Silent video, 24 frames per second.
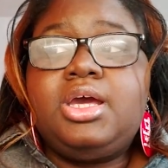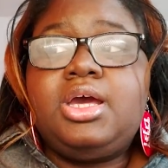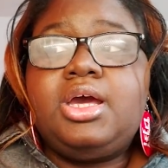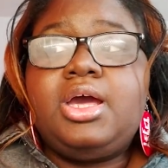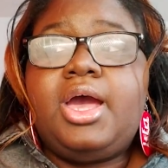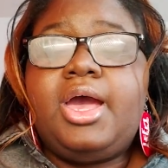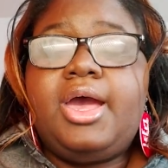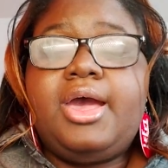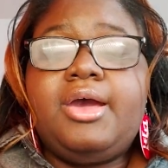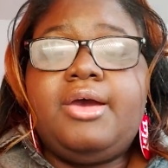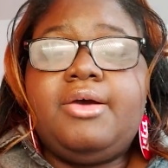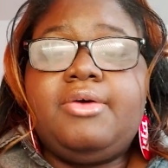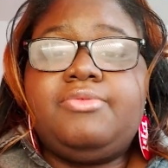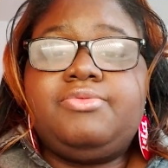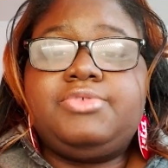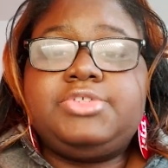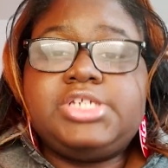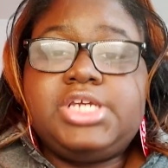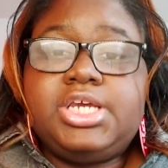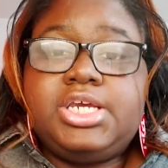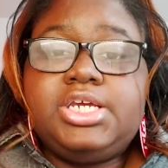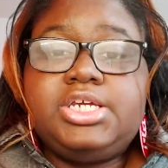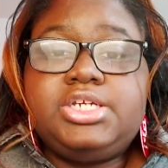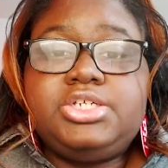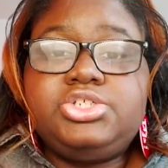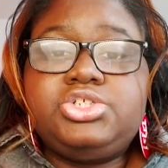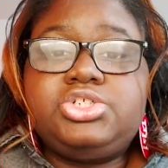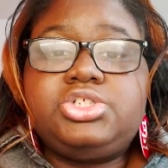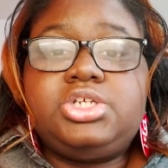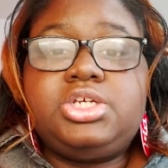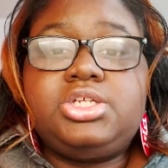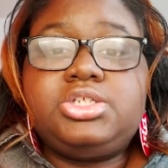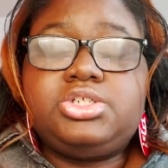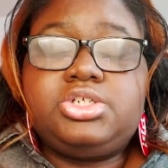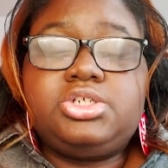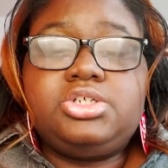have changed
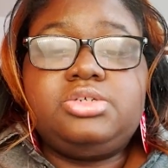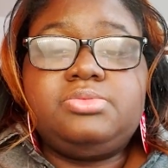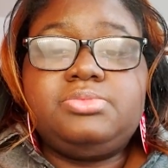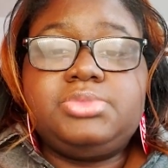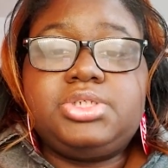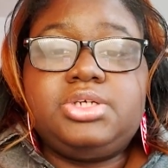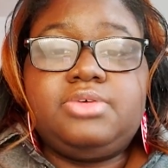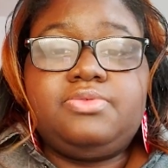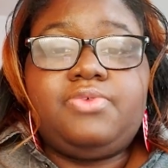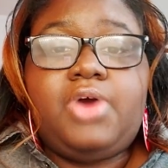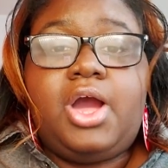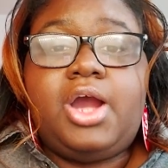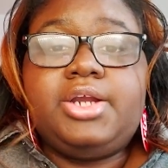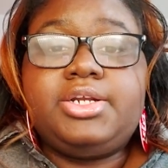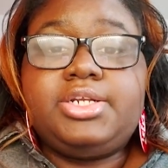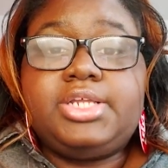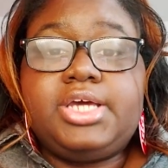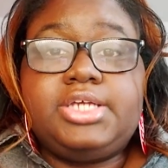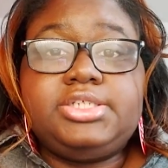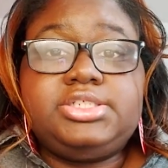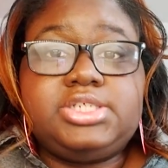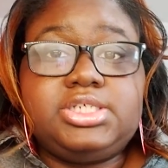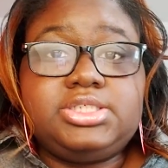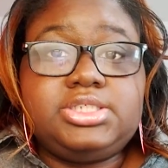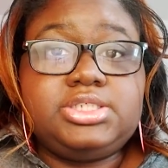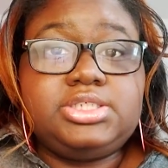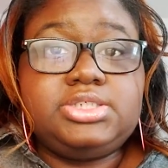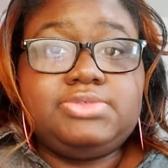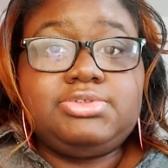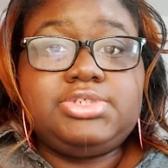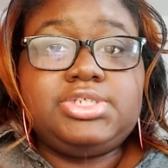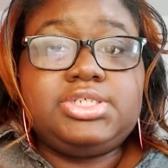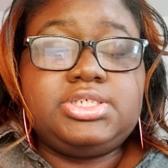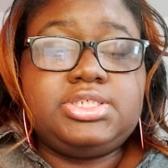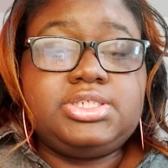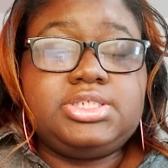in terms of our digestive
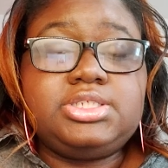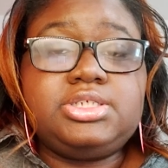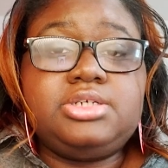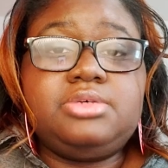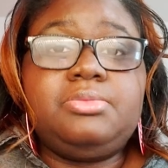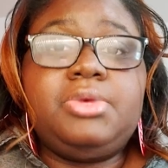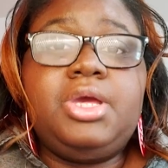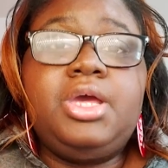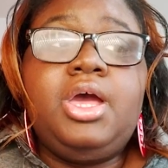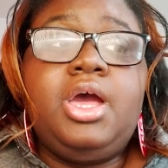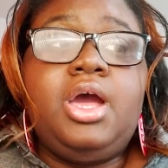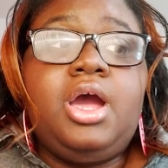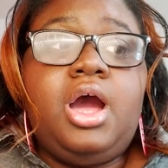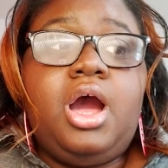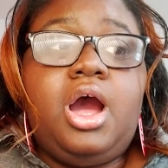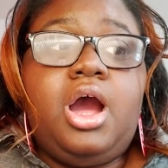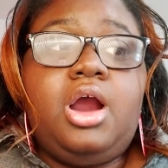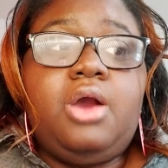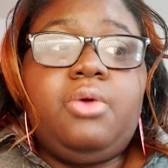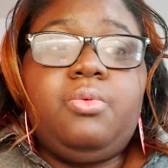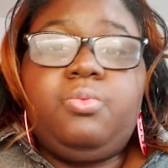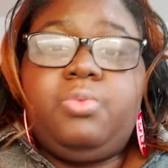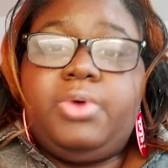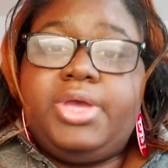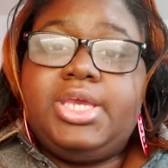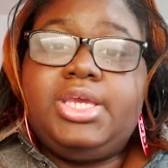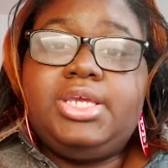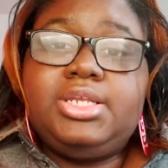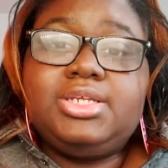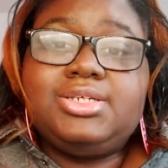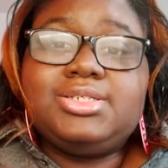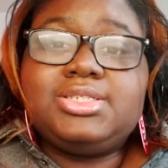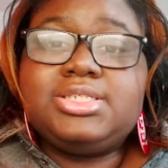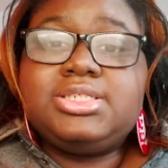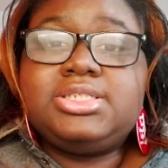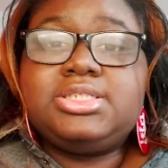system, our weight
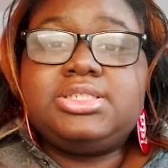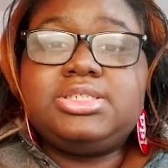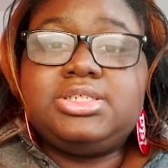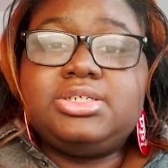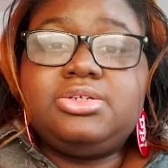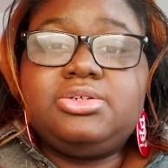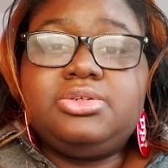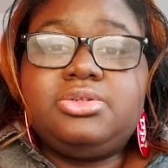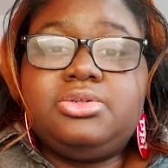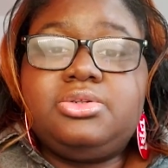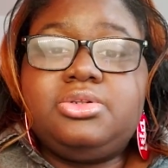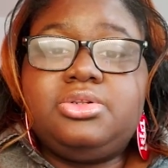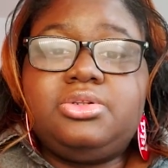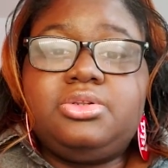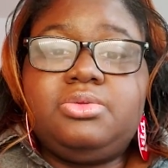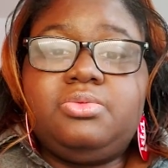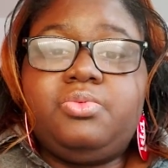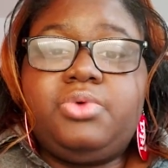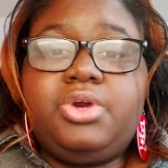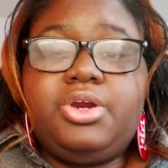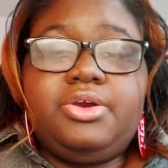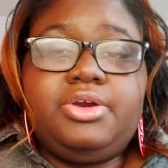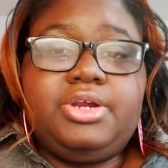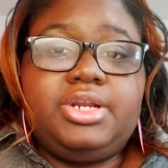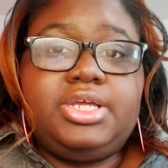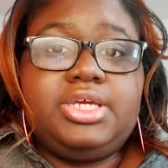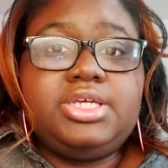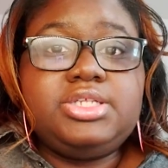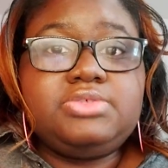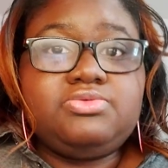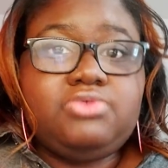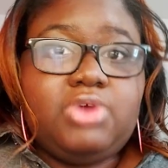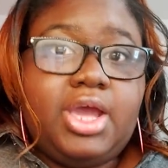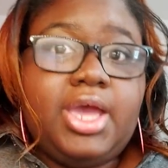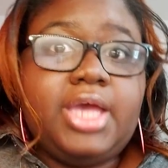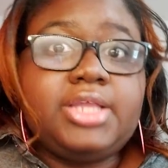is still where it
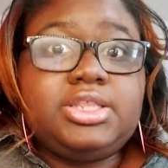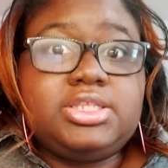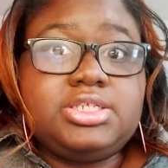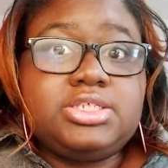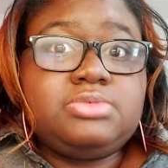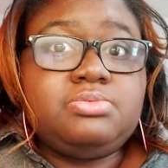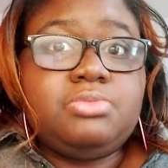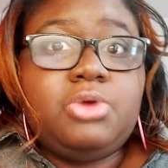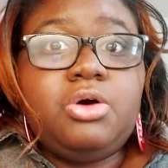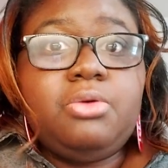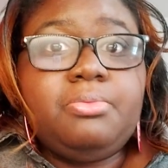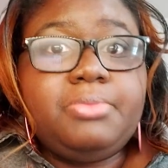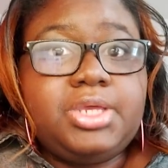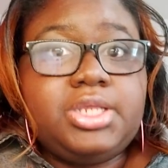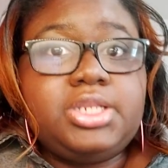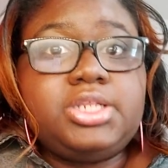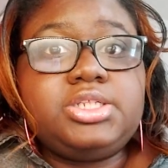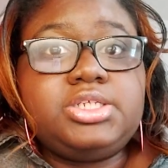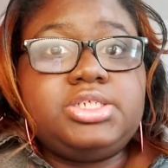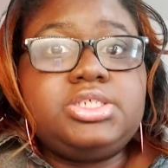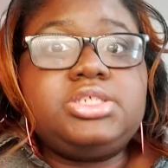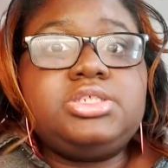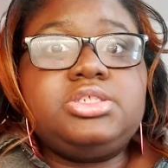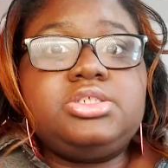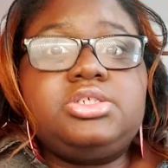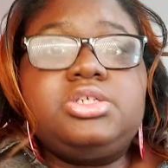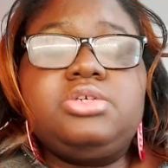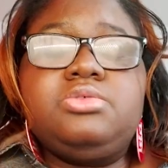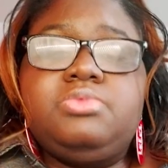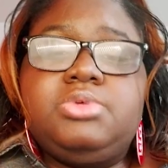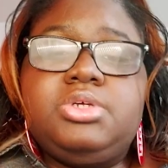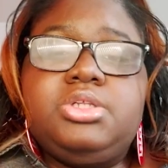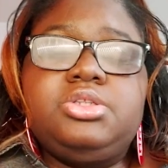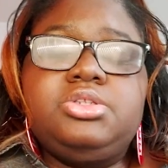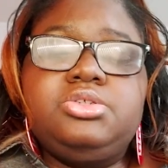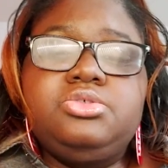is right at this moment, at least until
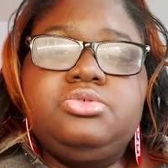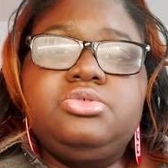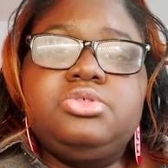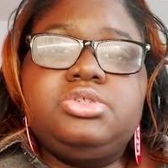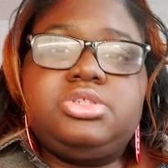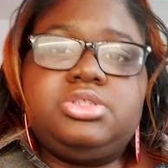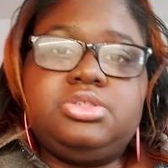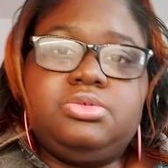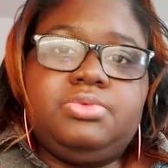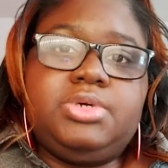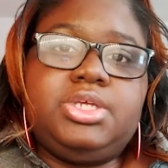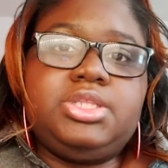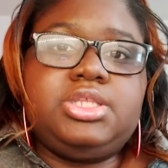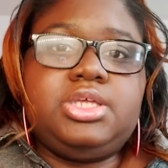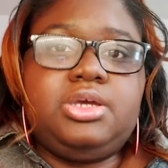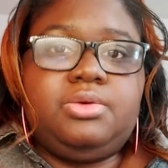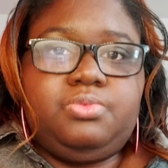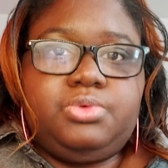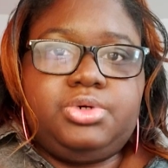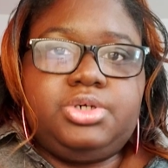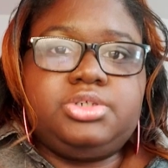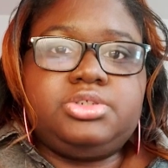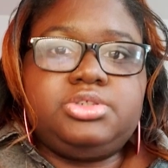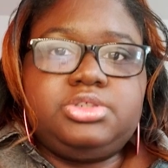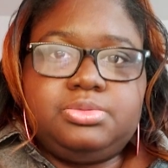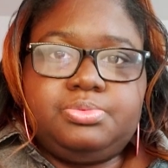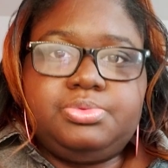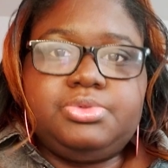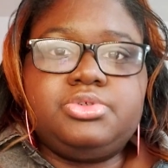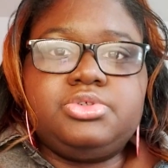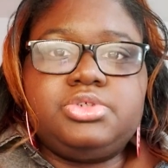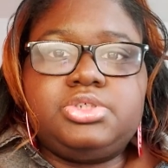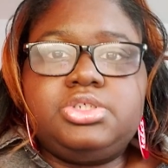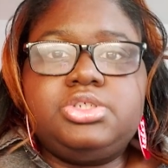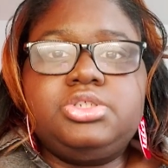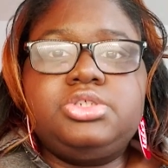we lose the weight that we're
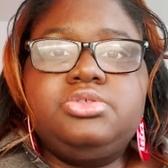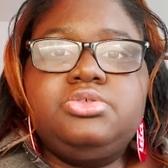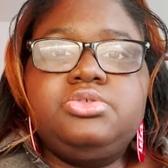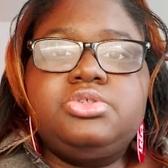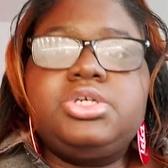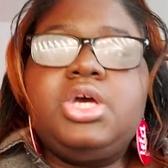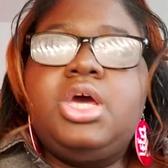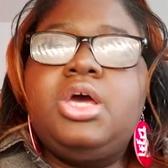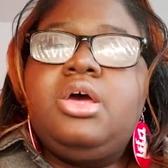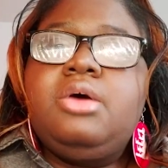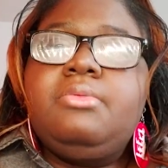supposed to lose.